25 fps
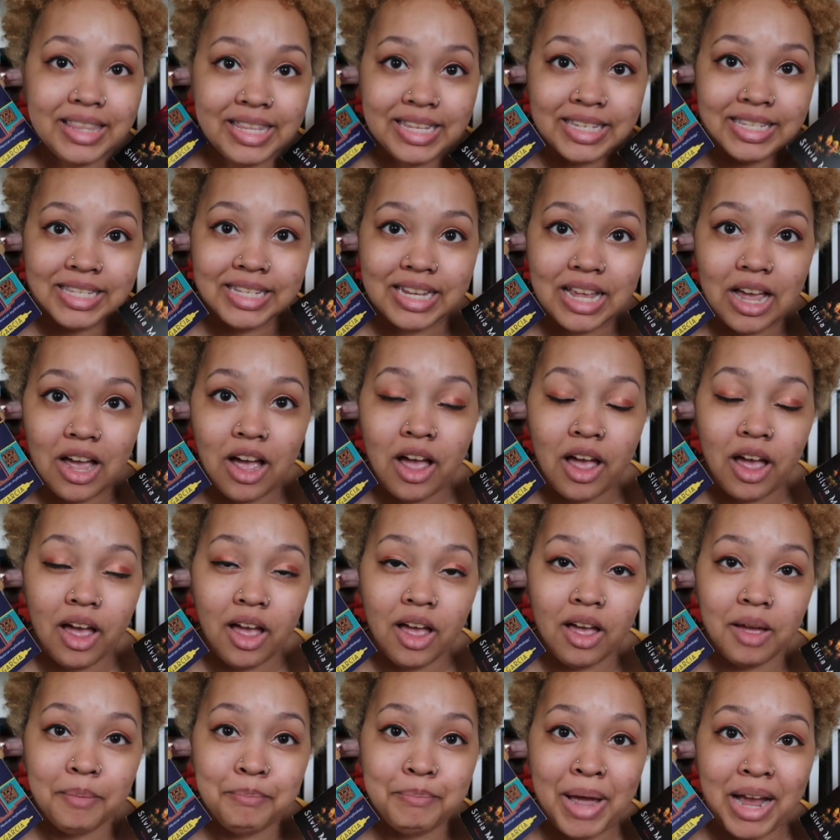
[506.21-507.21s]
these
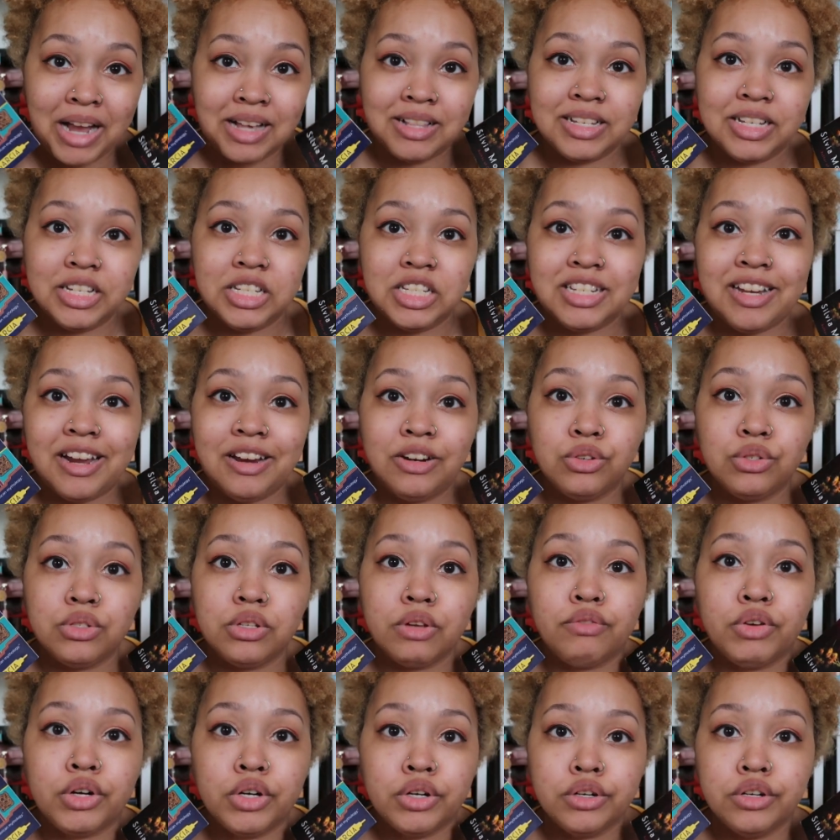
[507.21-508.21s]
uh, backlist titles
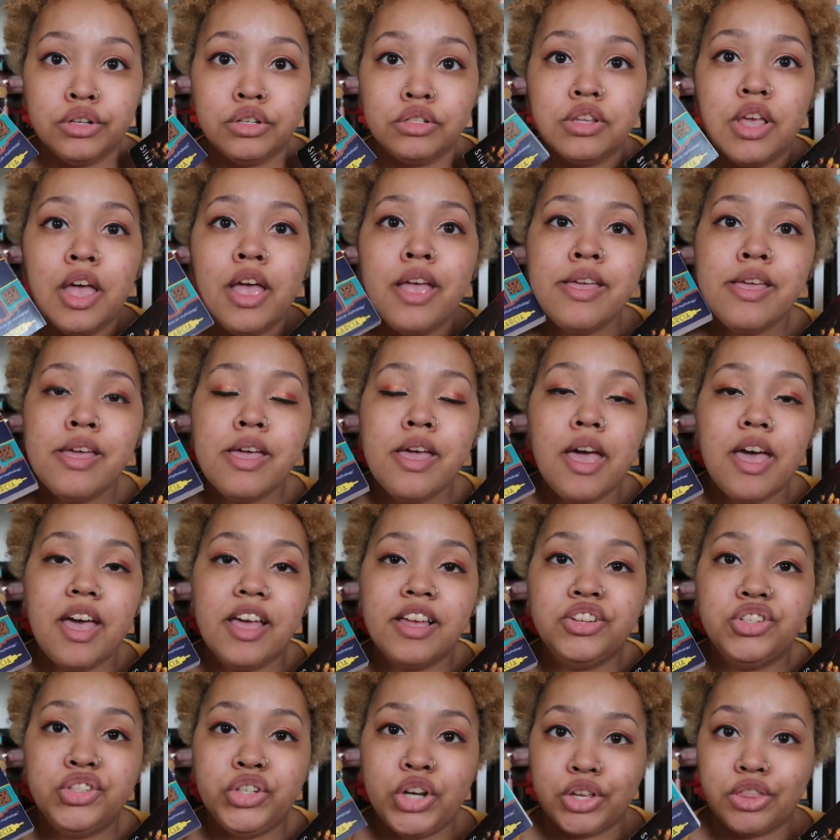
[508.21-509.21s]
of hers
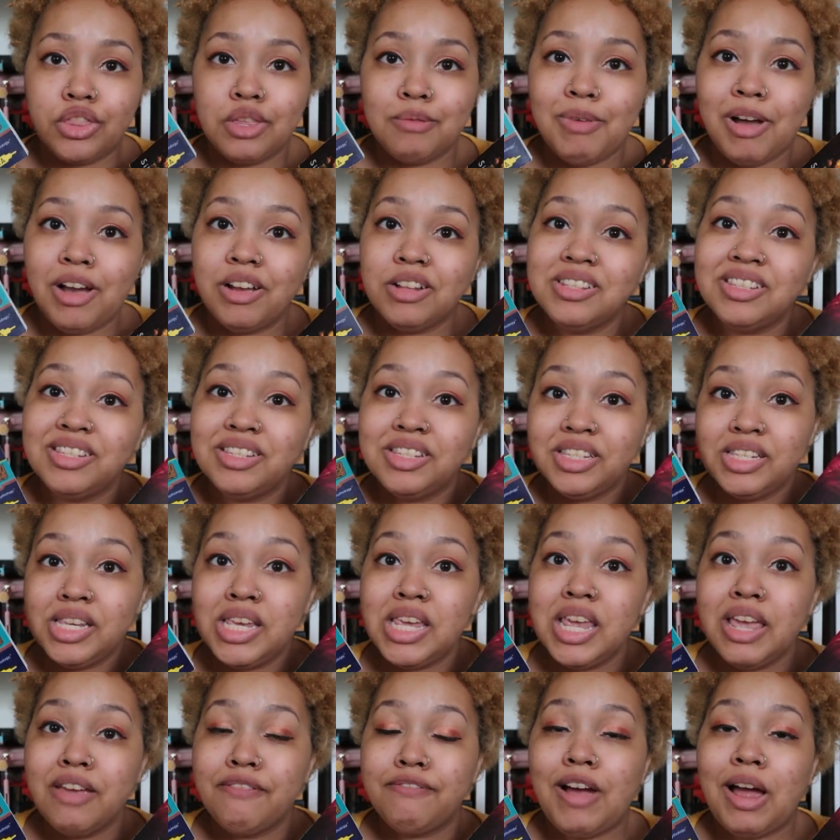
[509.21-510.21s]
and check them out and
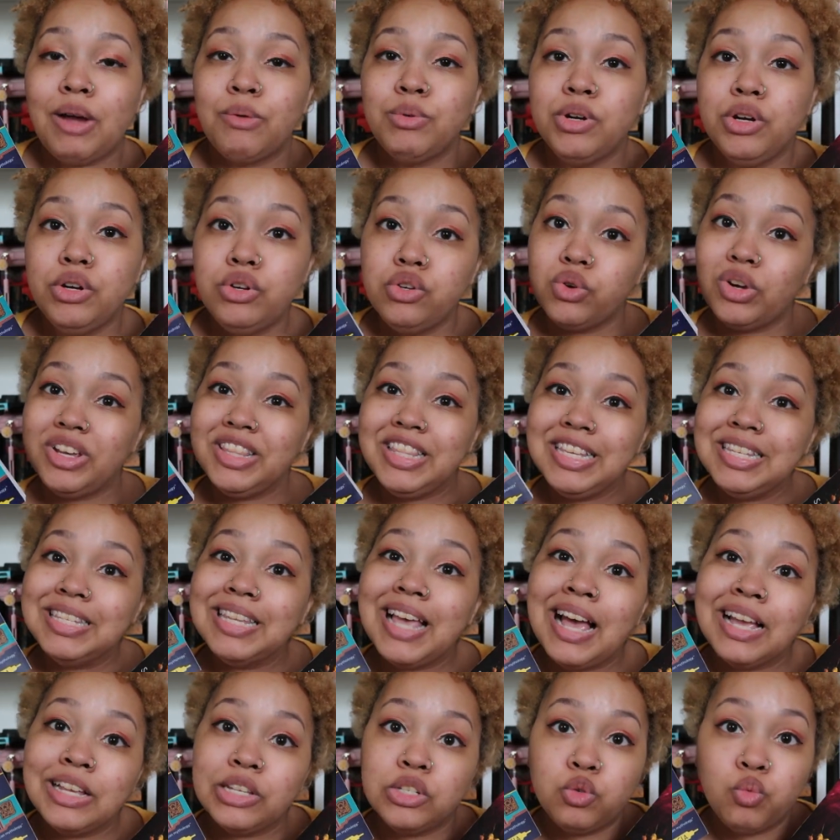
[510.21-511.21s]
see if I would enjoy these
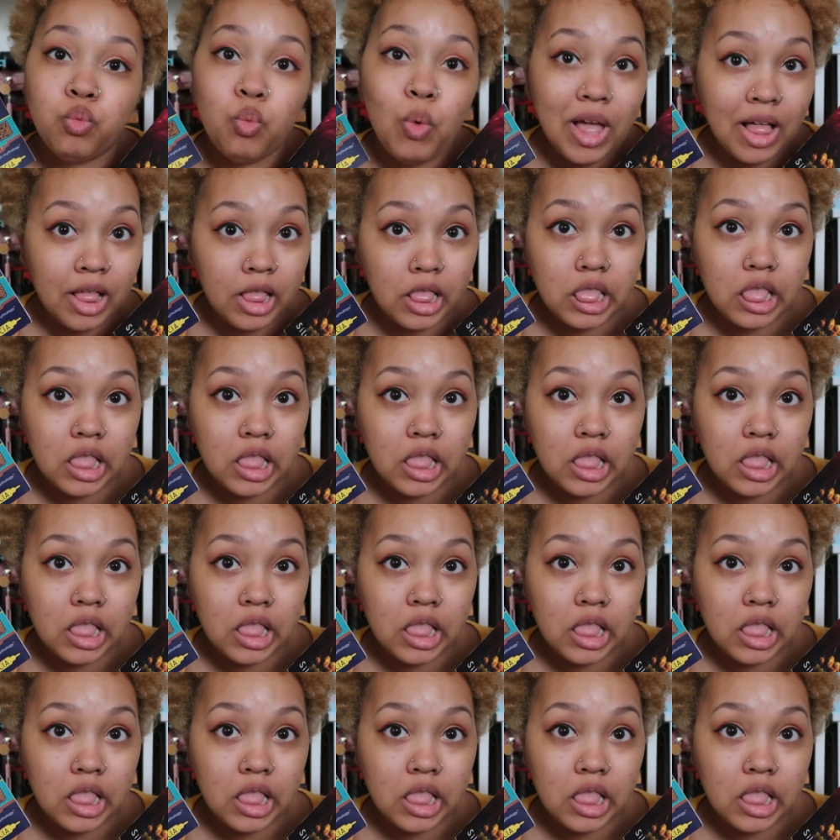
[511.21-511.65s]
as well.